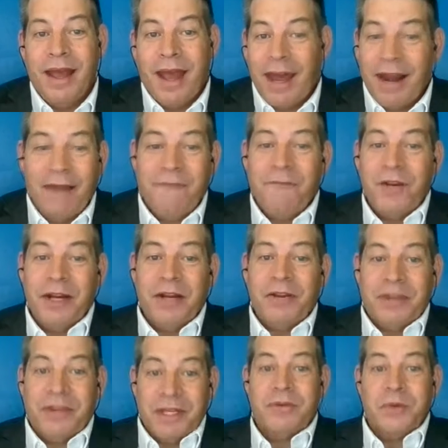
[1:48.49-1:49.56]
and I figured
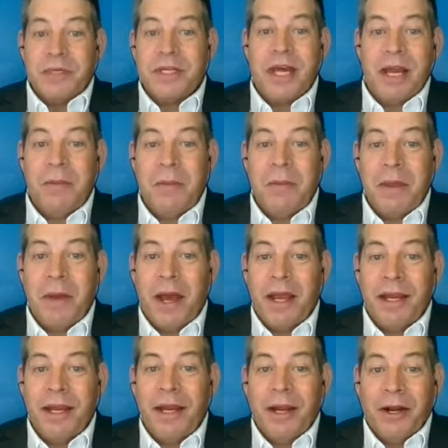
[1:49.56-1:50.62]
this was going to be my
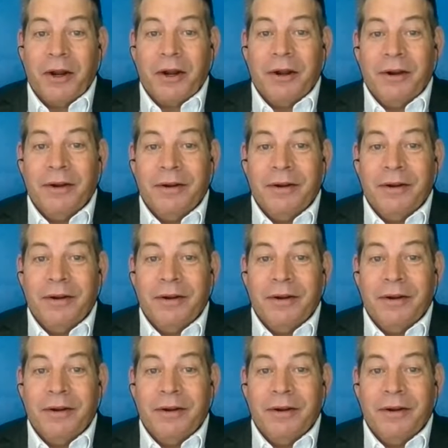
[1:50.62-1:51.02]
year.